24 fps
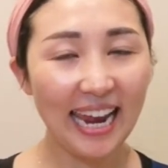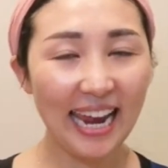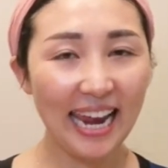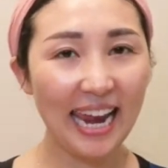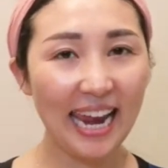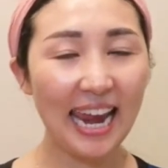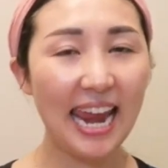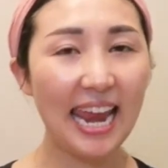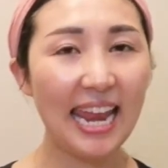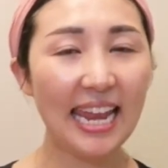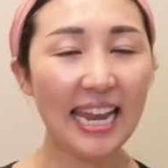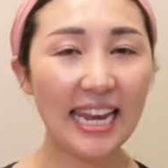
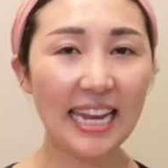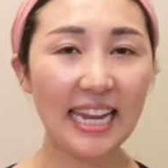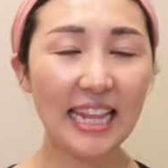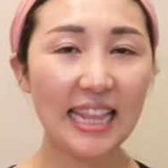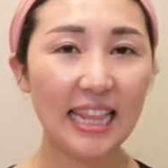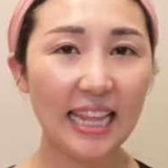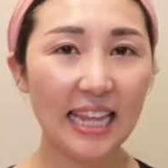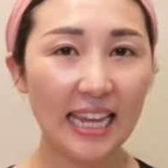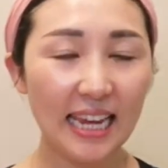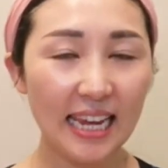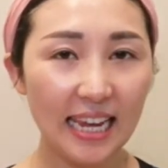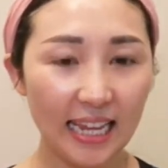and
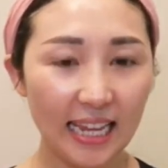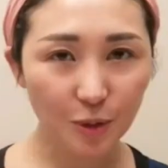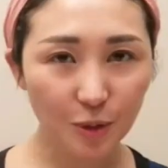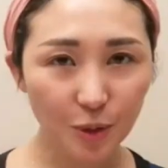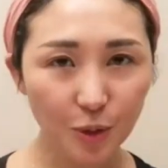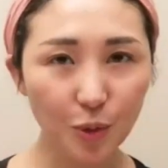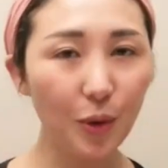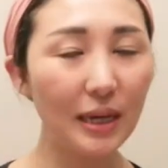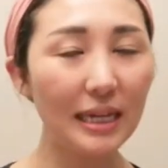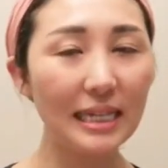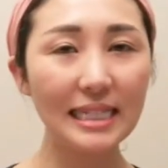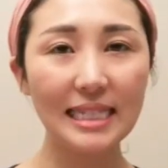
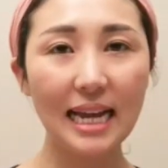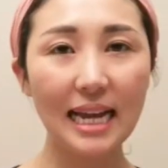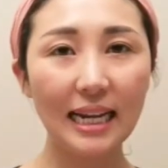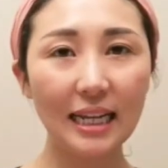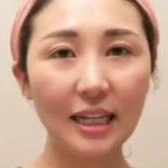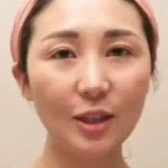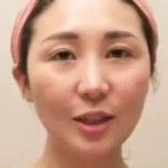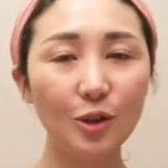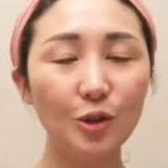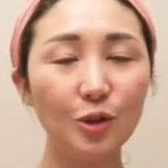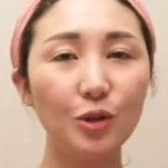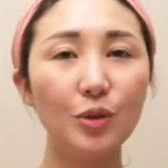so
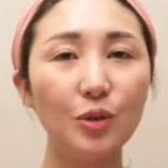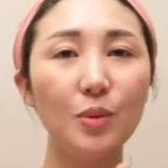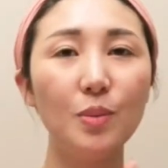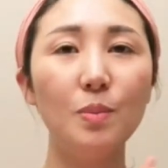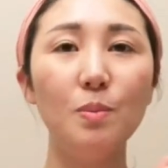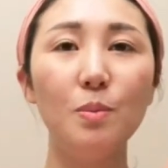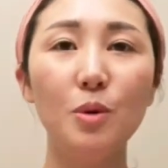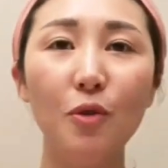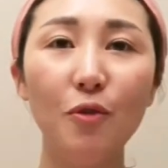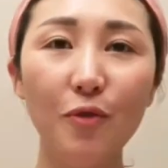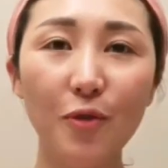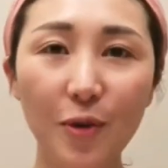excited to
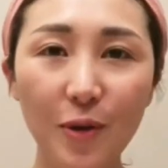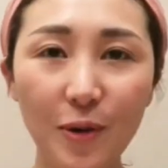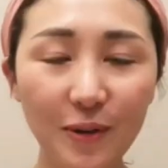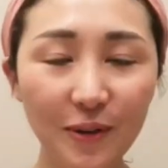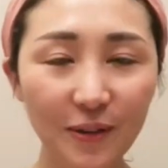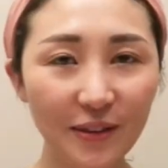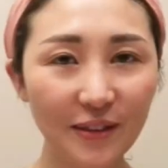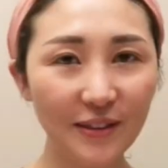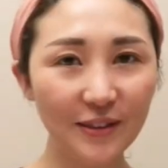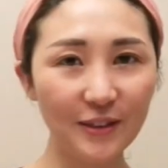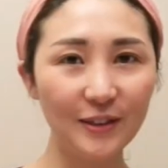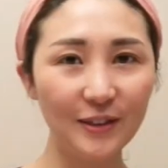move on
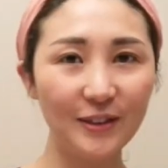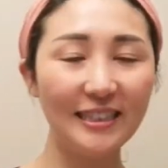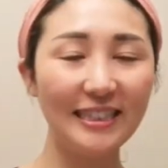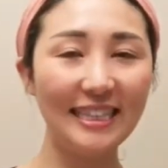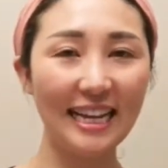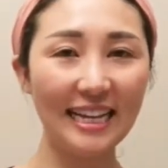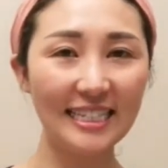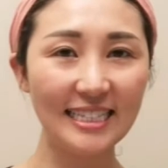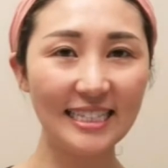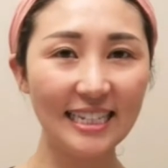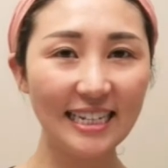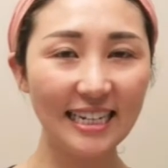to
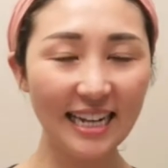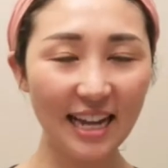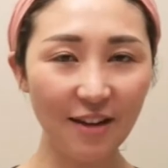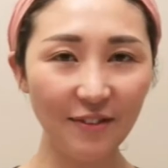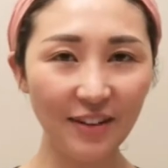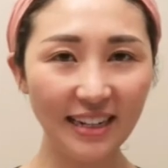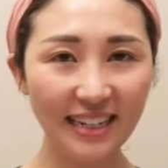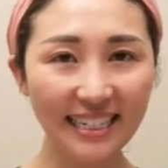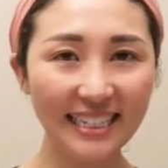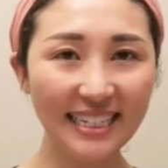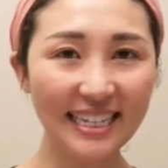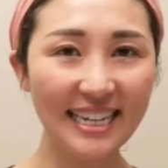next level,